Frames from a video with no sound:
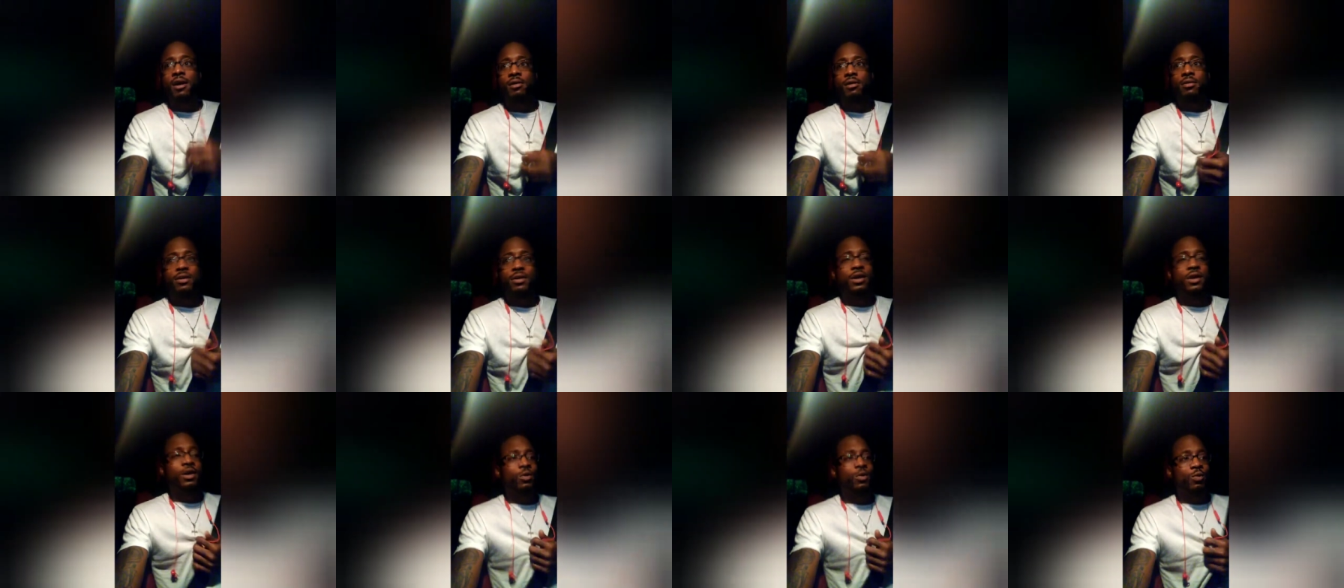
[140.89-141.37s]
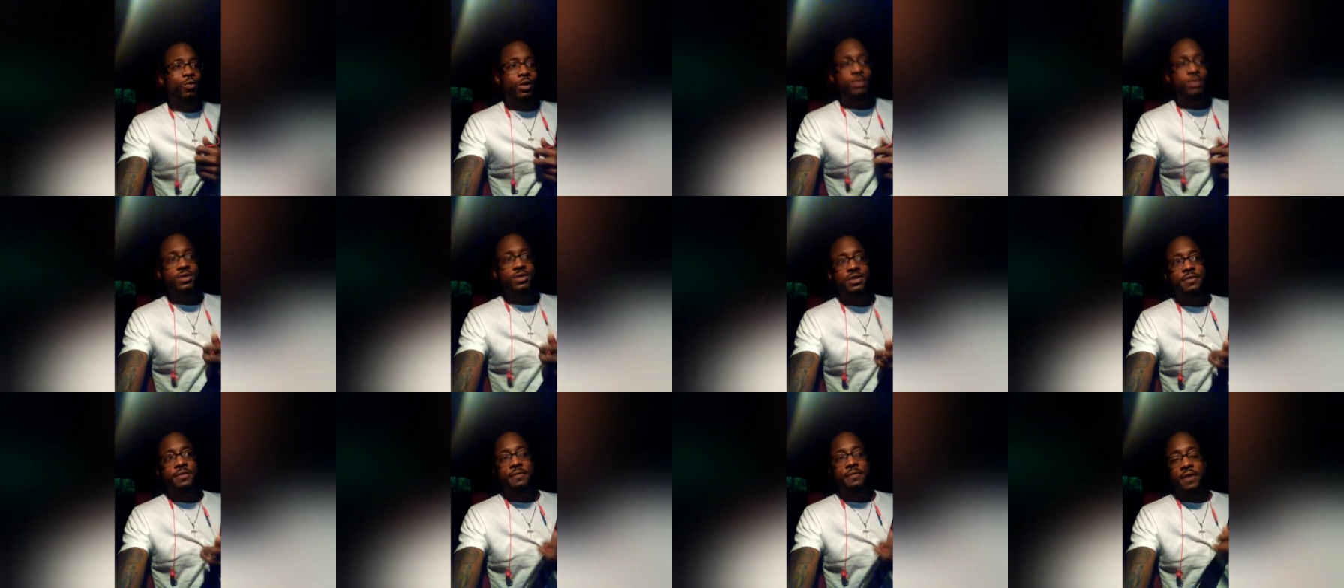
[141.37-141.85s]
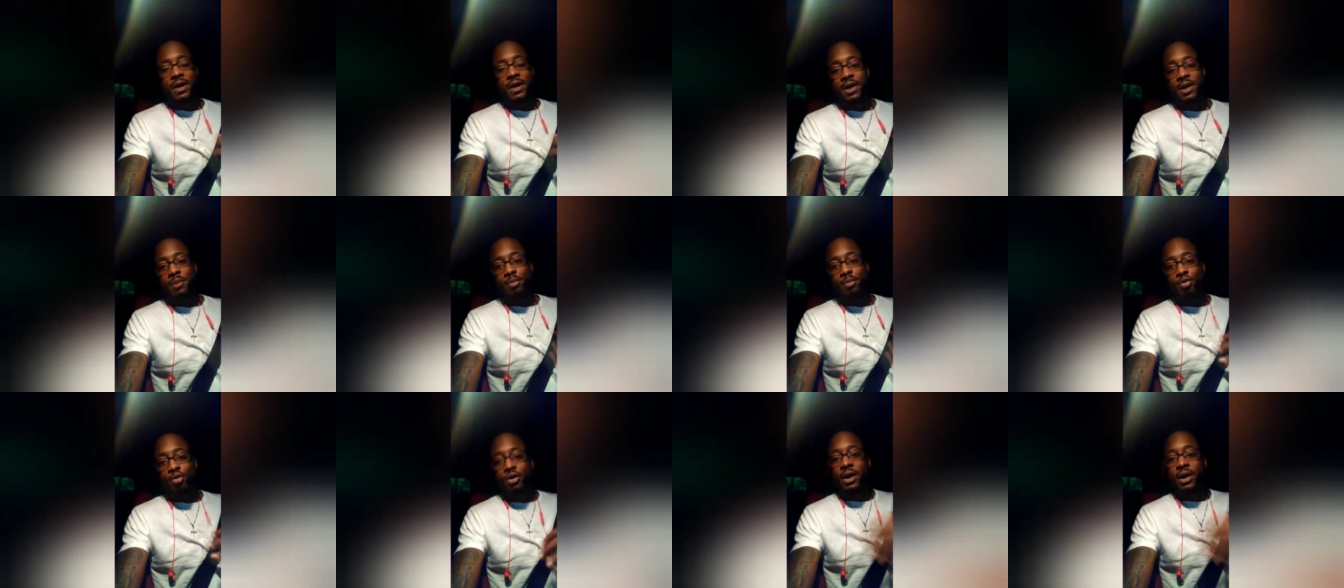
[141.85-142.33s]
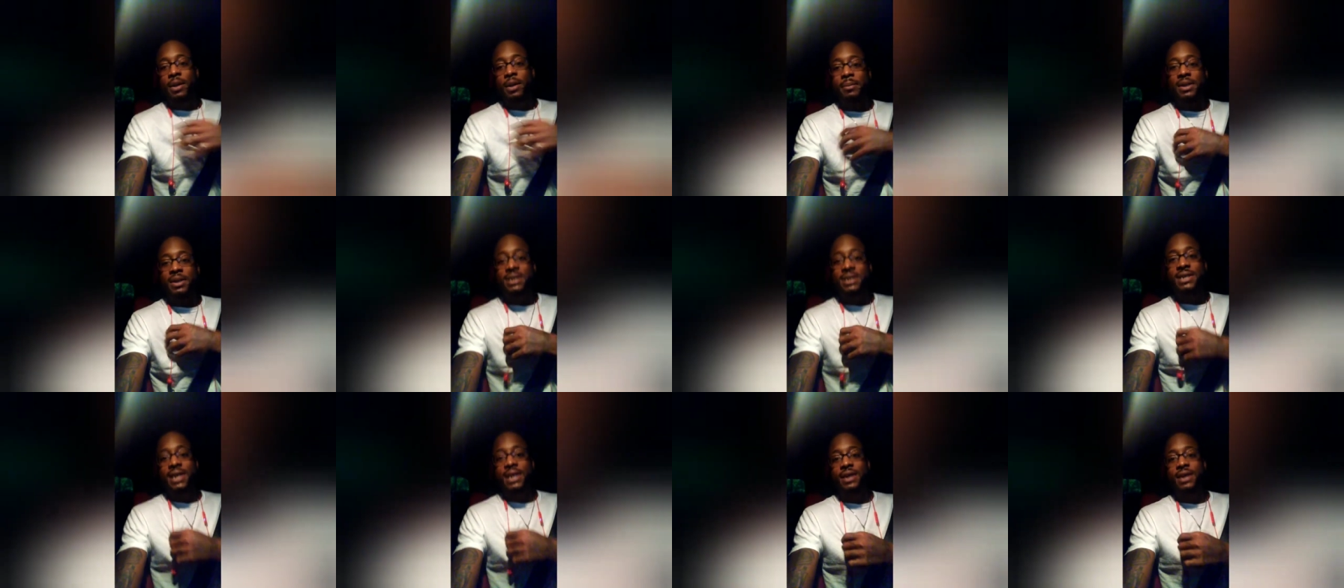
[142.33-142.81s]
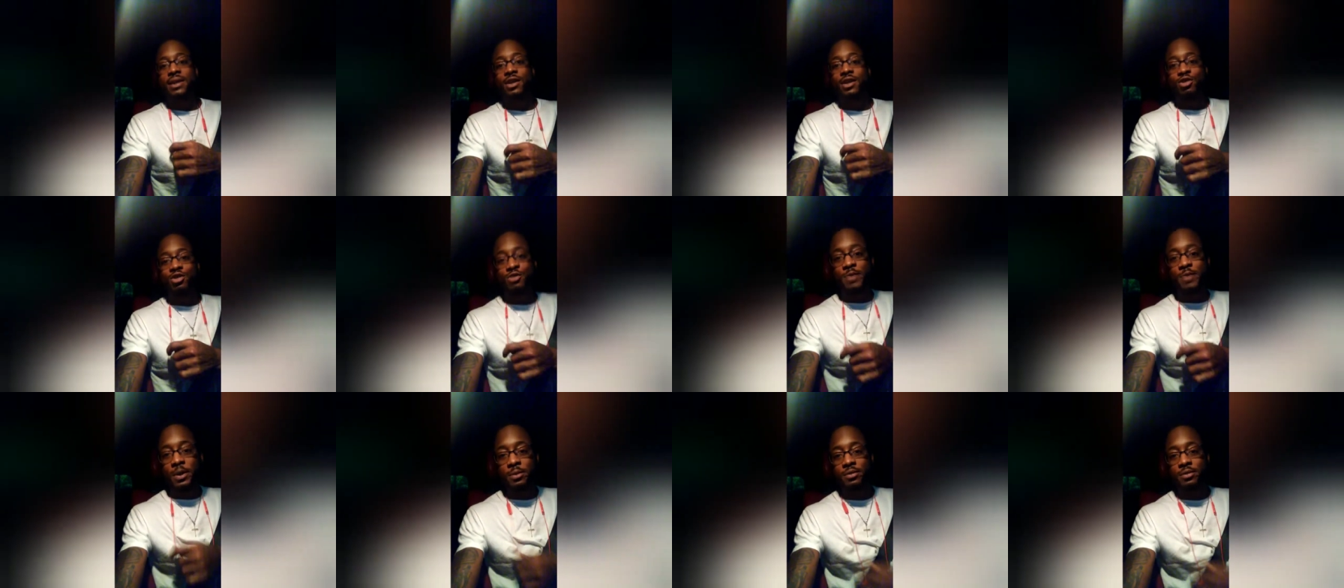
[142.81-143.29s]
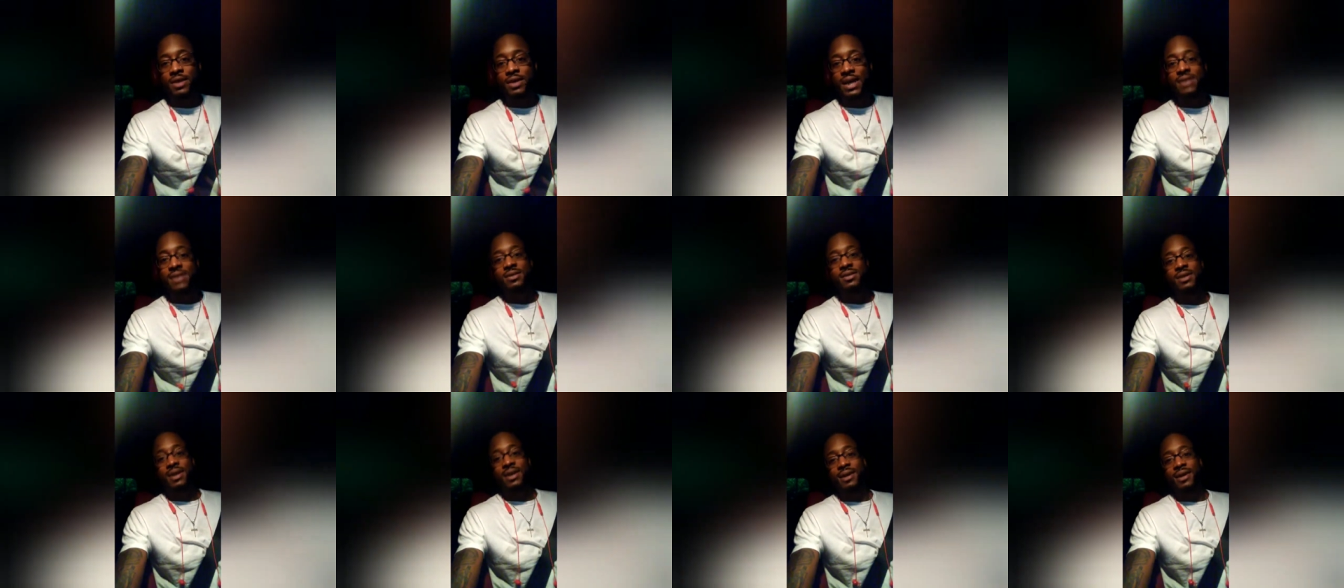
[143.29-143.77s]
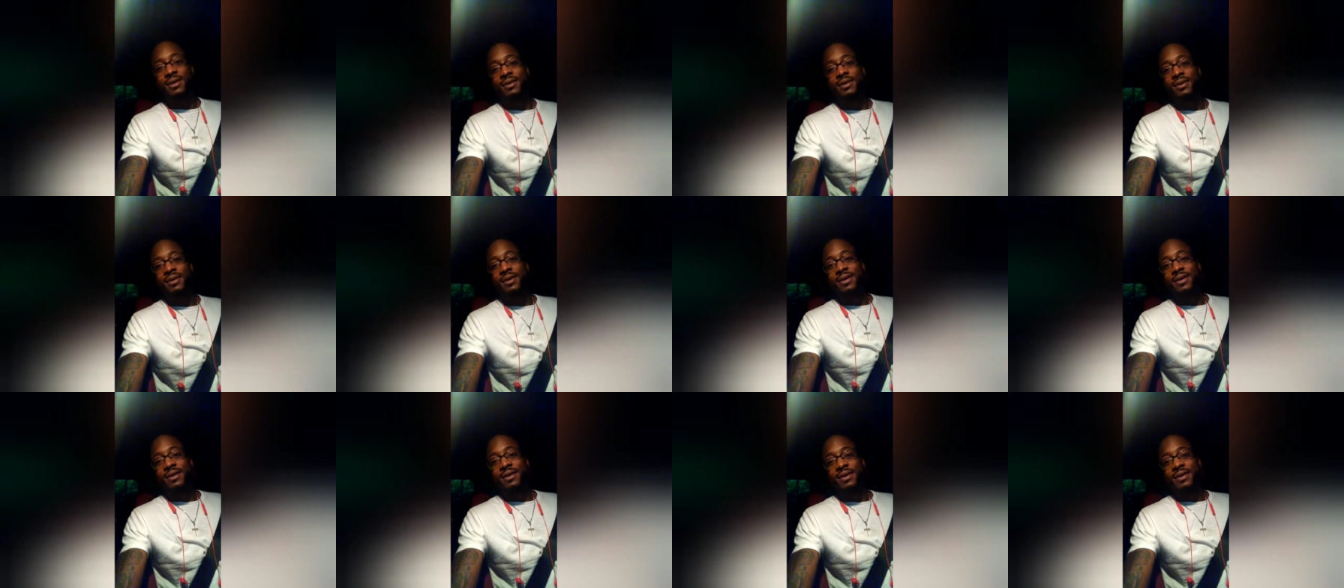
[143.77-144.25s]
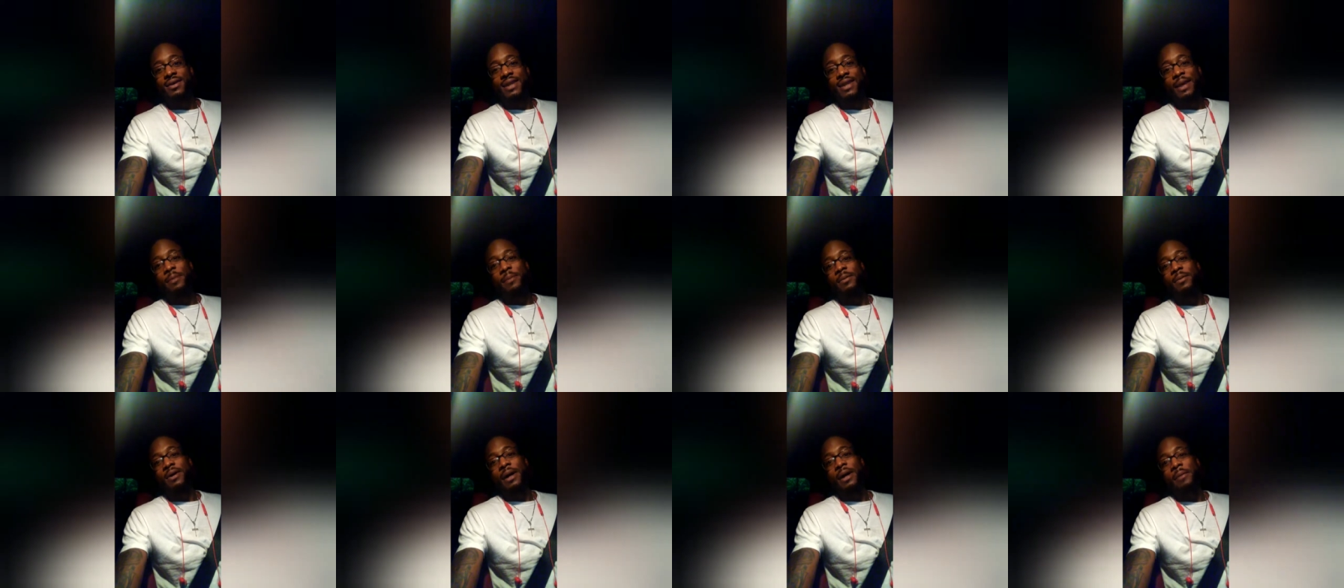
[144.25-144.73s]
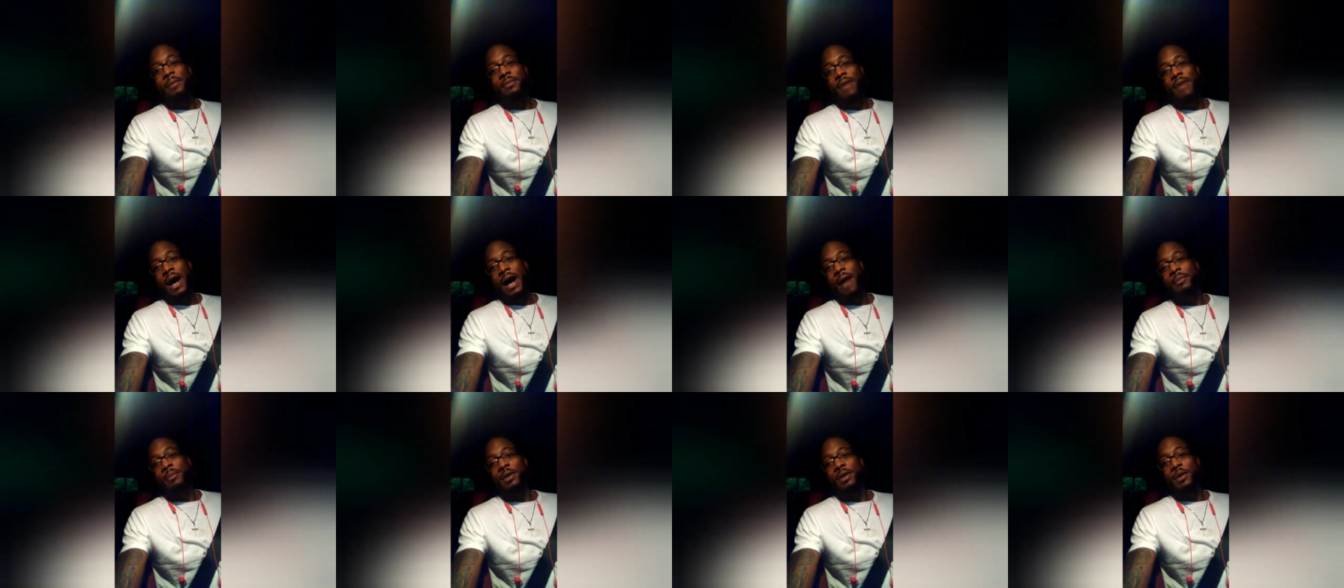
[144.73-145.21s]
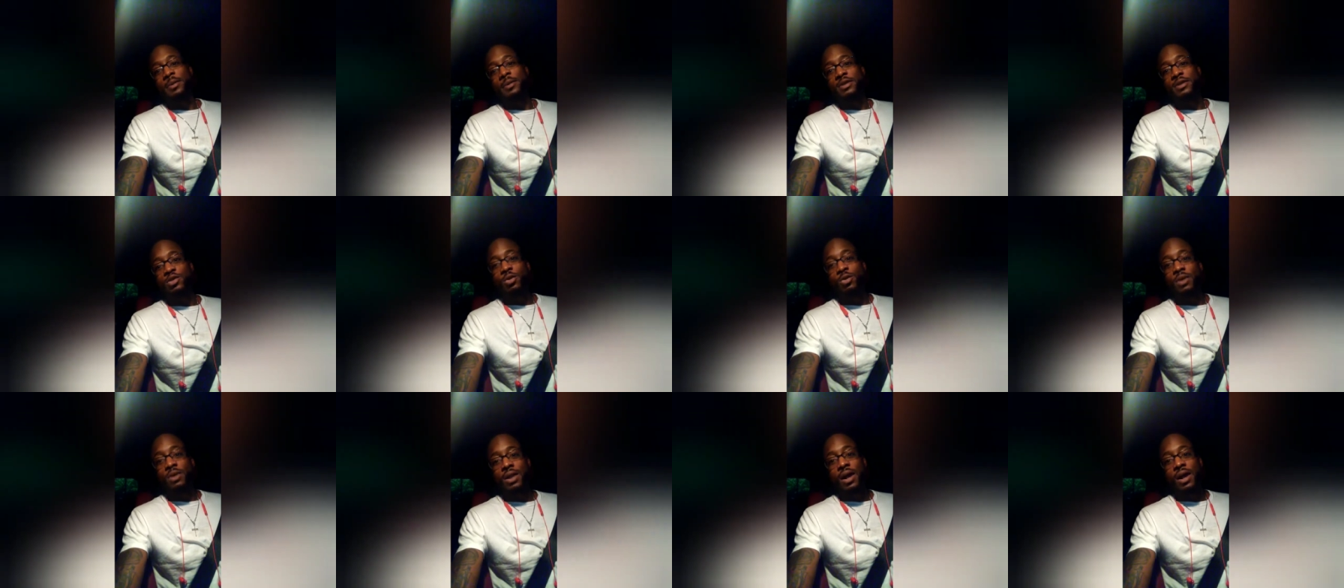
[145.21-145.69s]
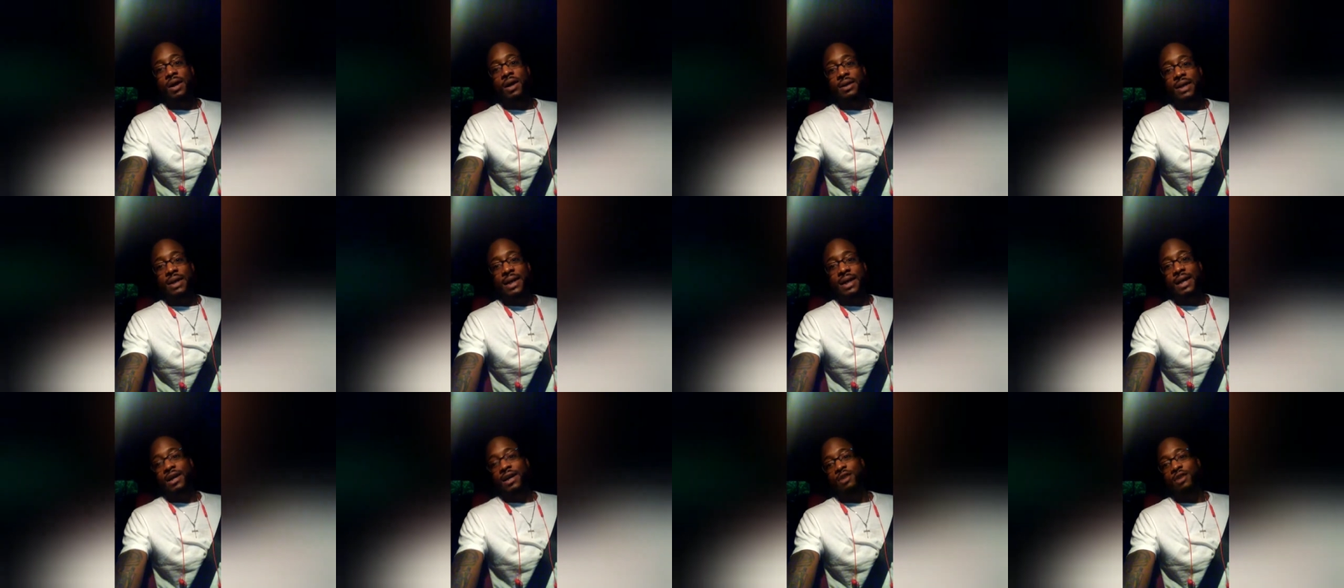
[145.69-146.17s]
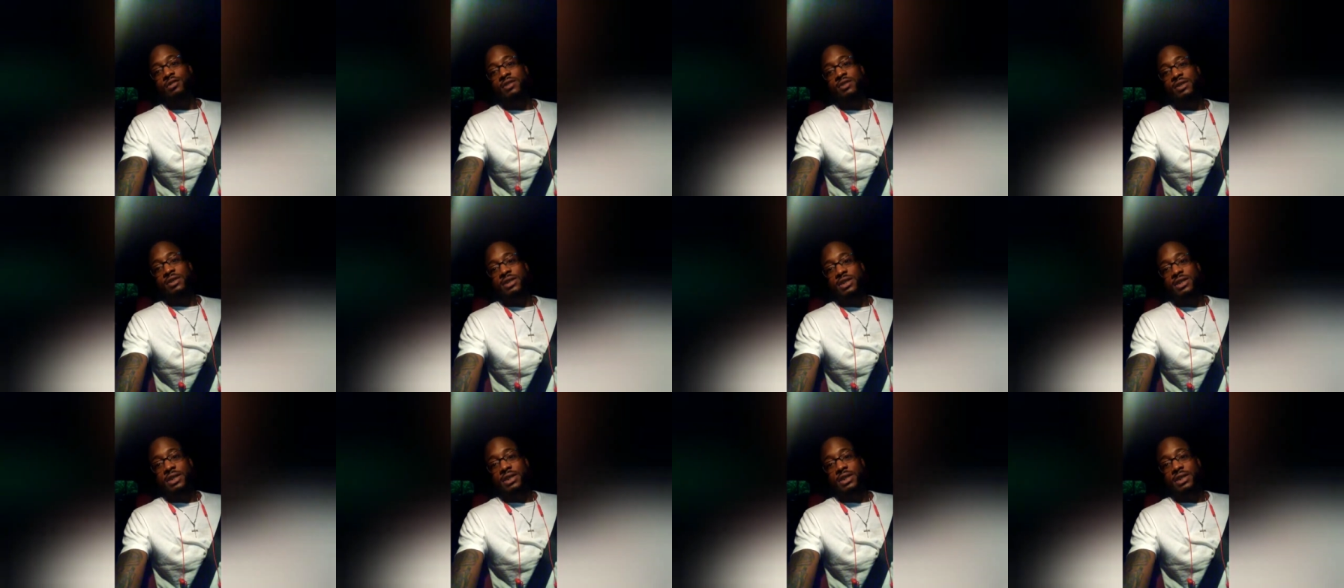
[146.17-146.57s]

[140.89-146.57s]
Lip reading: what was the fucking point of me telling those people yesterday that I'll be up at 2 o'clock, I gotta go to the gym?